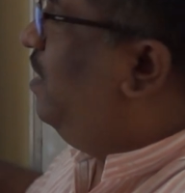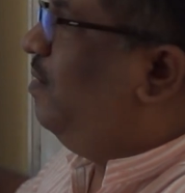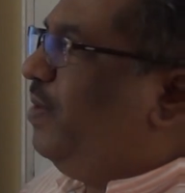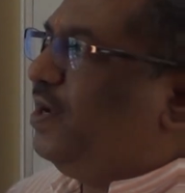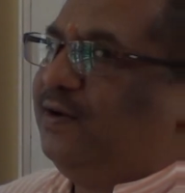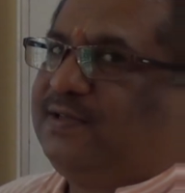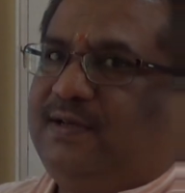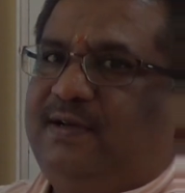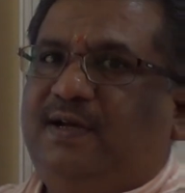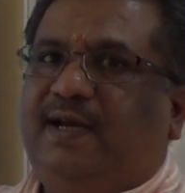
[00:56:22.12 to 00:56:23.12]
Because
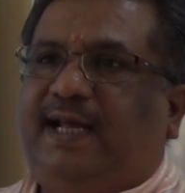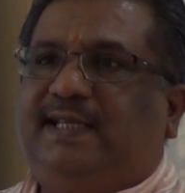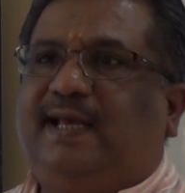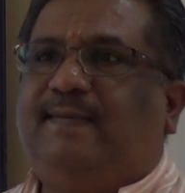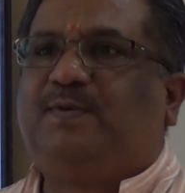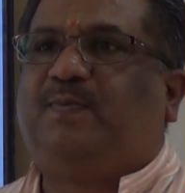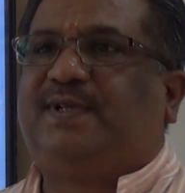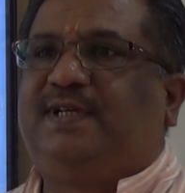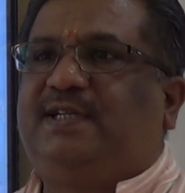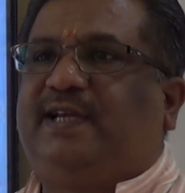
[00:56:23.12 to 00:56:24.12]
enzymes
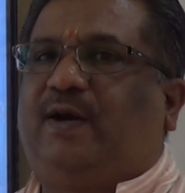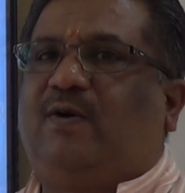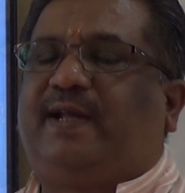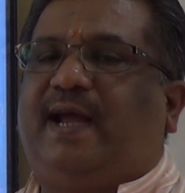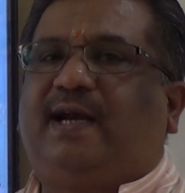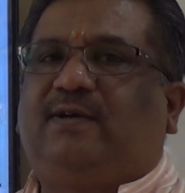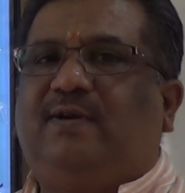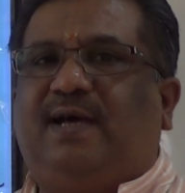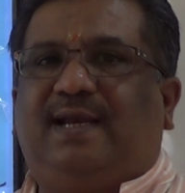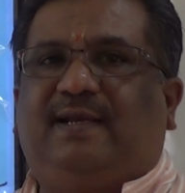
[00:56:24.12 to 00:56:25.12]
present cannot act on
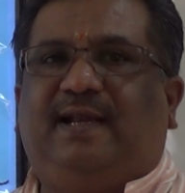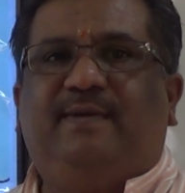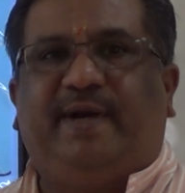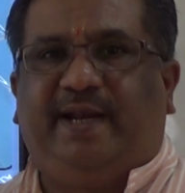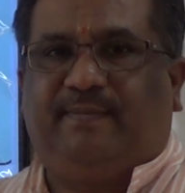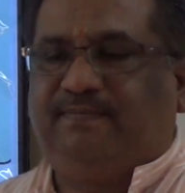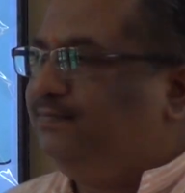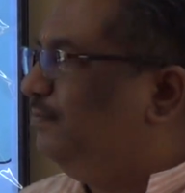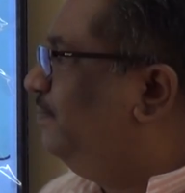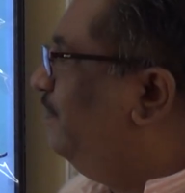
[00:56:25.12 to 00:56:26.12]
alkaline medium.
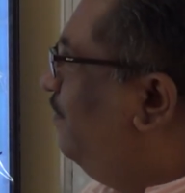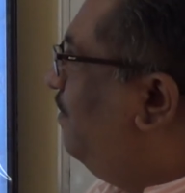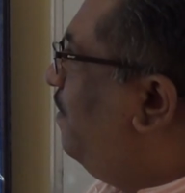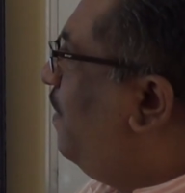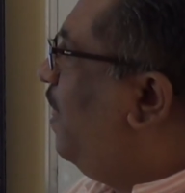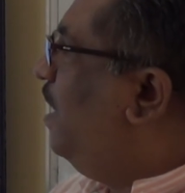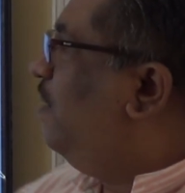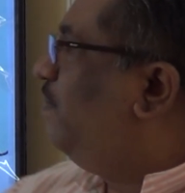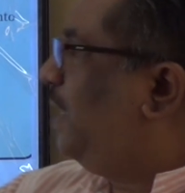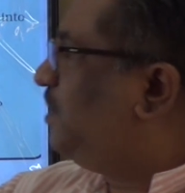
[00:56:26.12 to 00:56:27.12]

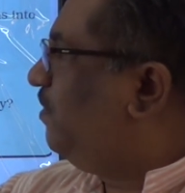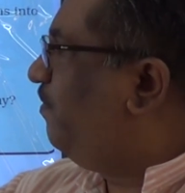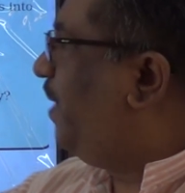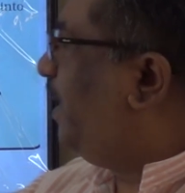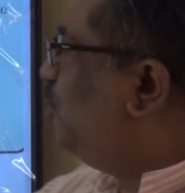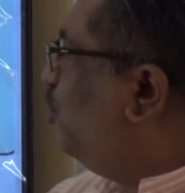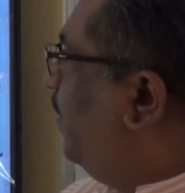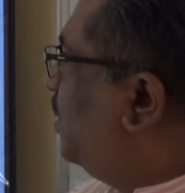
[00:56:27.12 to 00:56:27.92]
Plaster of Paris should be